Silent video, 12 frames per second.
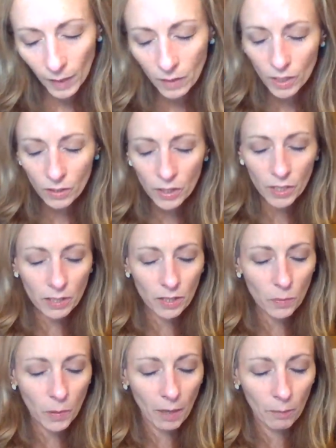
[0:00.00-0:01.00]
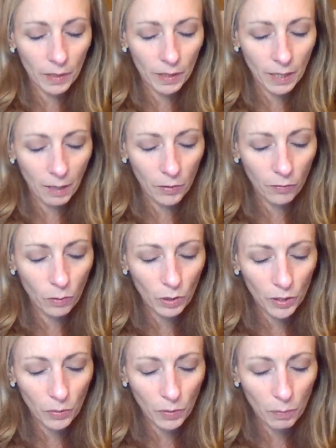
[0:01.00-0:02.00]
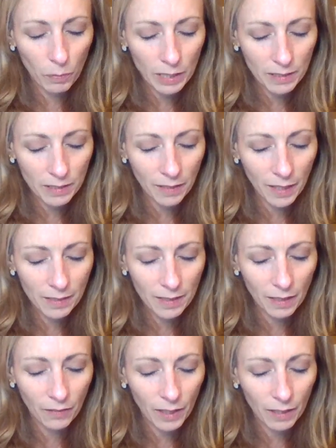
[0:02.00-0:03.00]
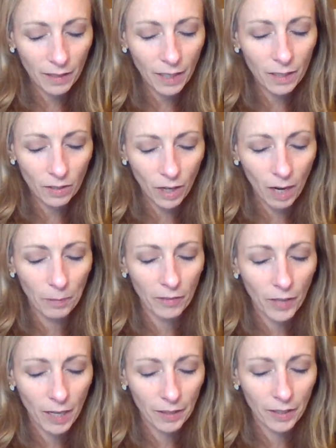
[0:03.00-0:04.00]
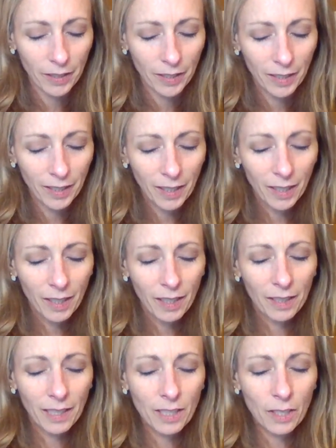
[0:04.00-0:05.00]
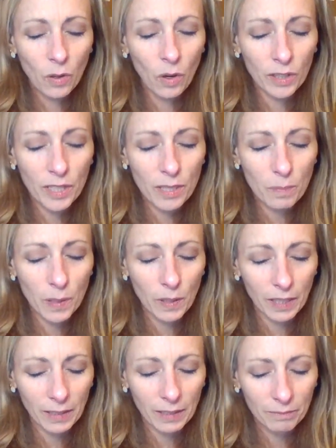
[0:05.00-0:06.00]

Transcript: Dear Jesus, we humbly come before you with praise and thanksgiving. Thank you, Abba Father. Thank you, Holy Spirit.